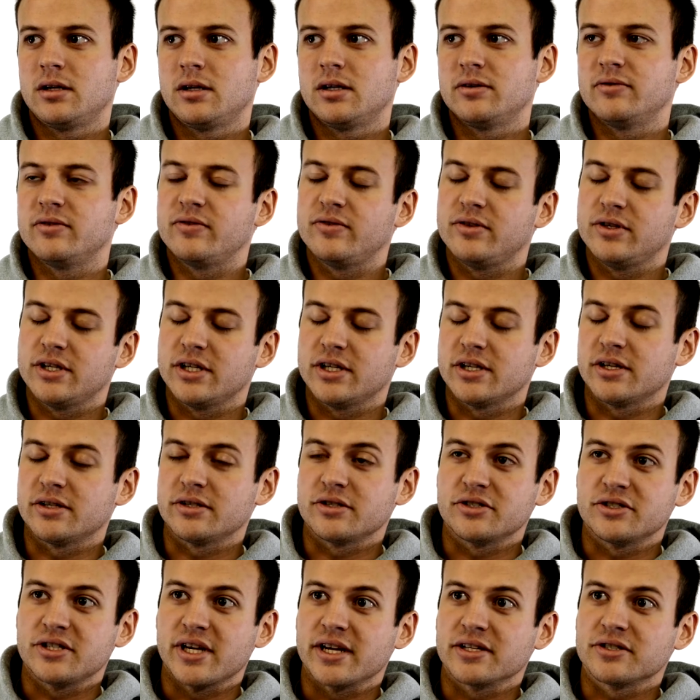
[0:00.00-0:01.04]
if you didn't
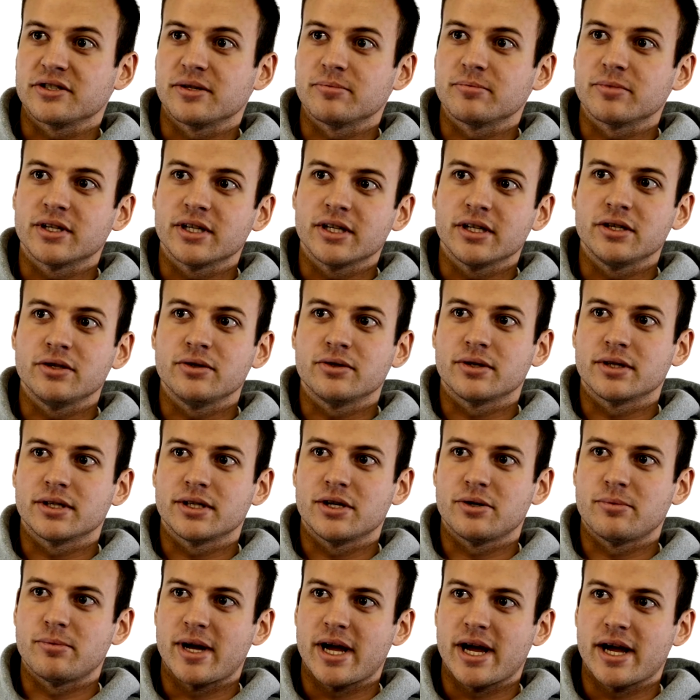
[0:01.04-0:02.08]
understand something, you could
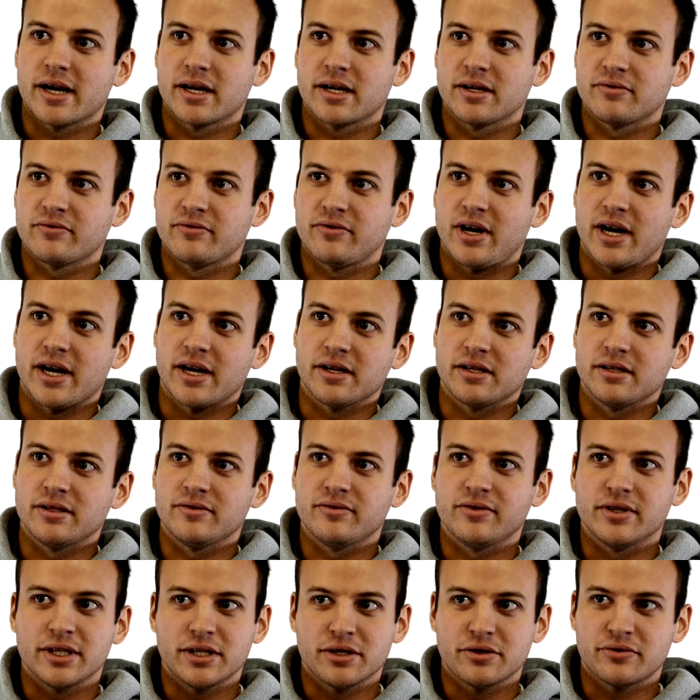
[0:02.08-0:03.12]
go back and find the
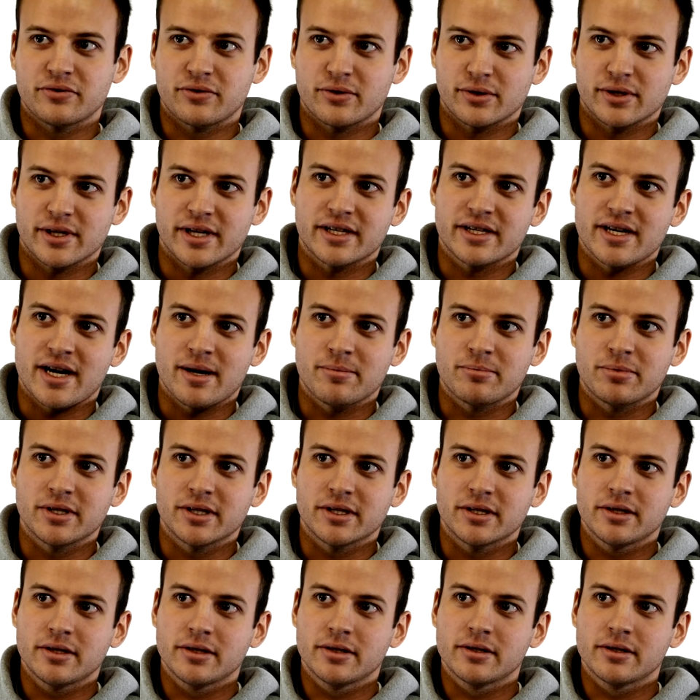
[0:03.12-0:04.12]
video for that topic